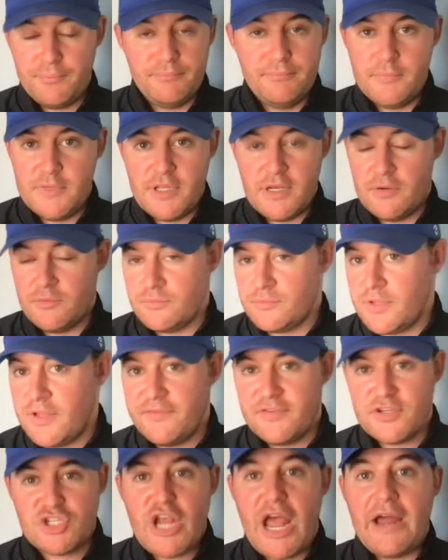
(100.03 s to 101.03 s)
to
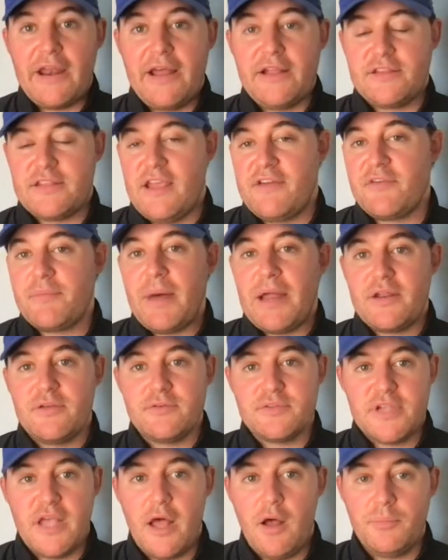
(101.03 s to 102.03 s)
give a shout out to everybody
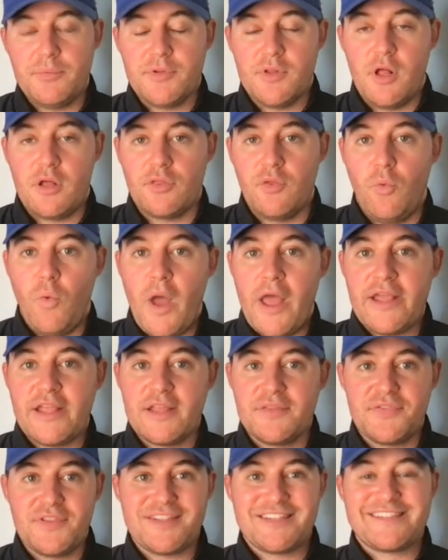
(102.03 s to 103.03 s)
who's helped along the way,
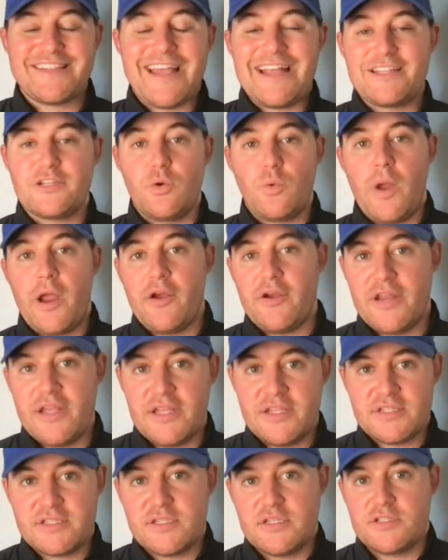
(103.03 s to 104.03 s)
get this site to where it
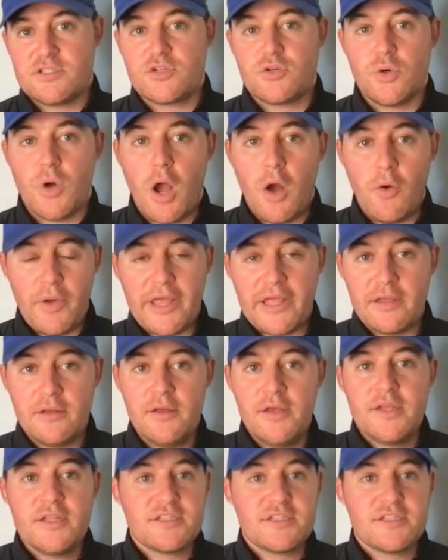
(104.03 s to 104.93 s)
is. It's growing.